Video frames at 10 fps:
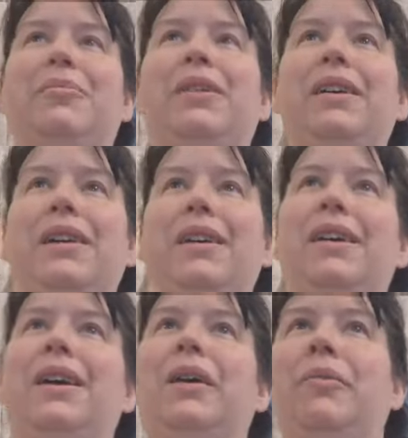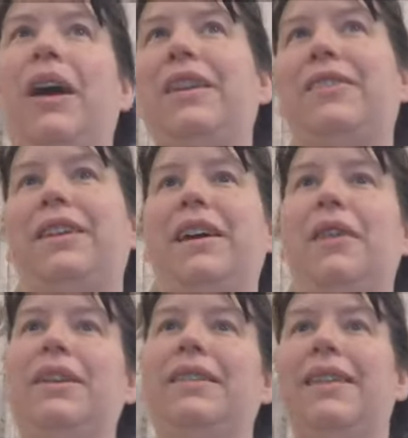But we're actually
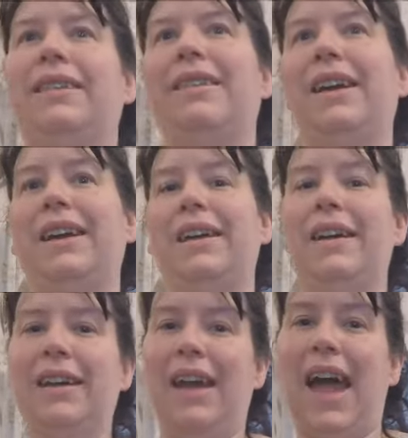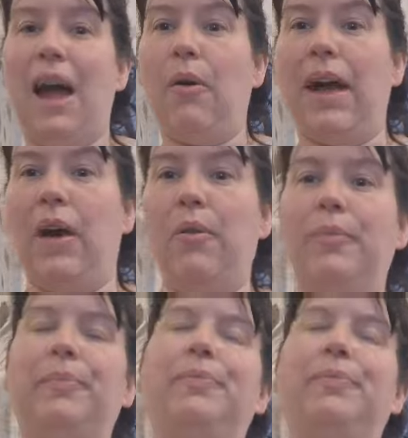going, as they say, out.